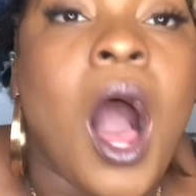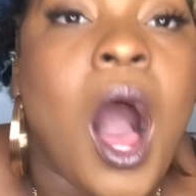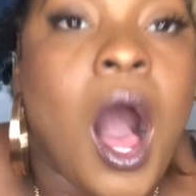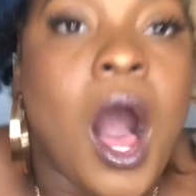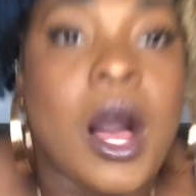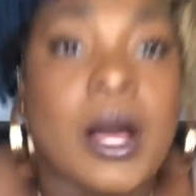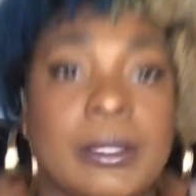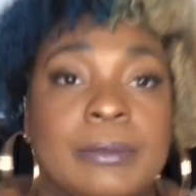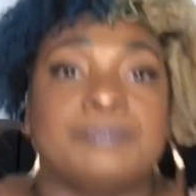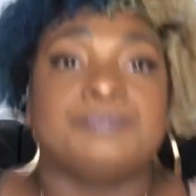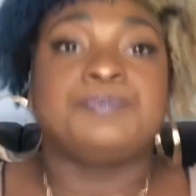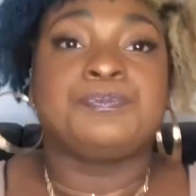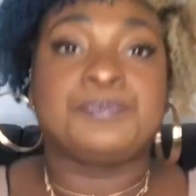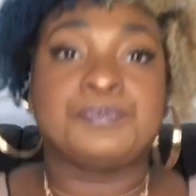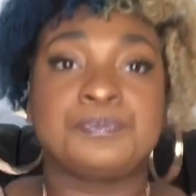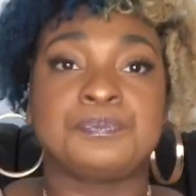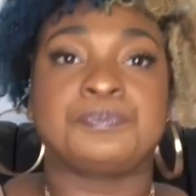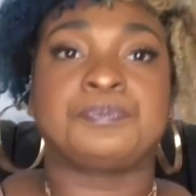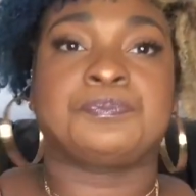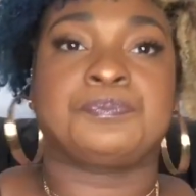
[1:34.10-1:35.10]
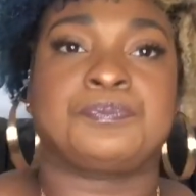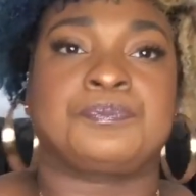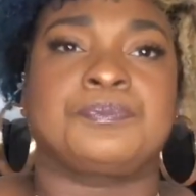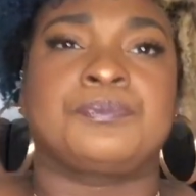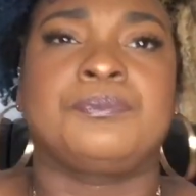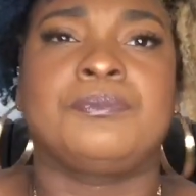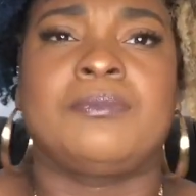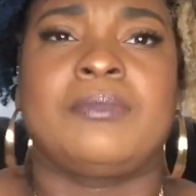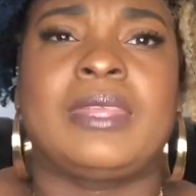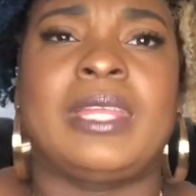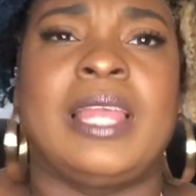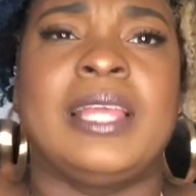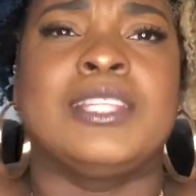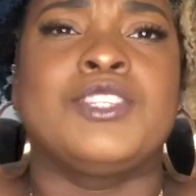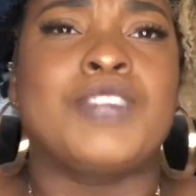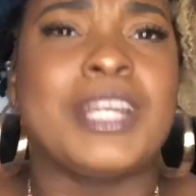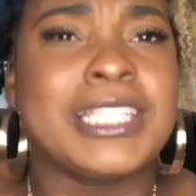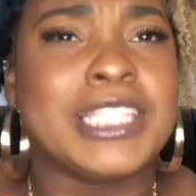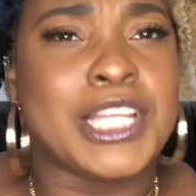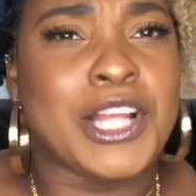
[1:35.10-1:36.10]
um,
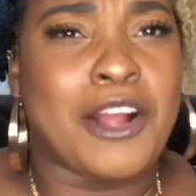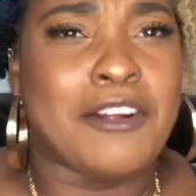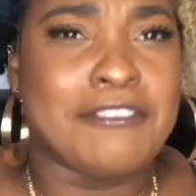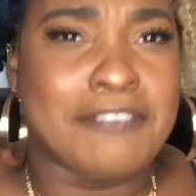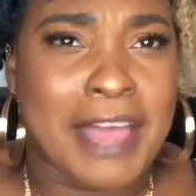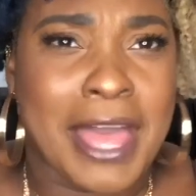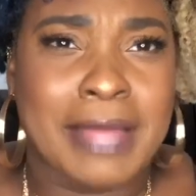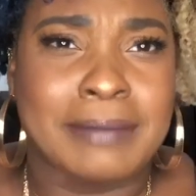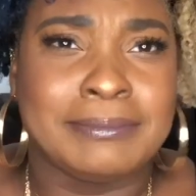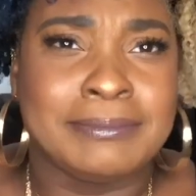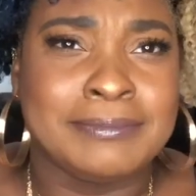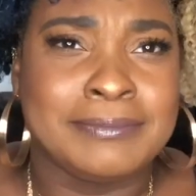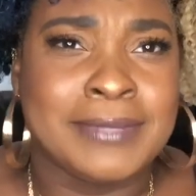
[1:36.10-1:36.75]
dressing our fat.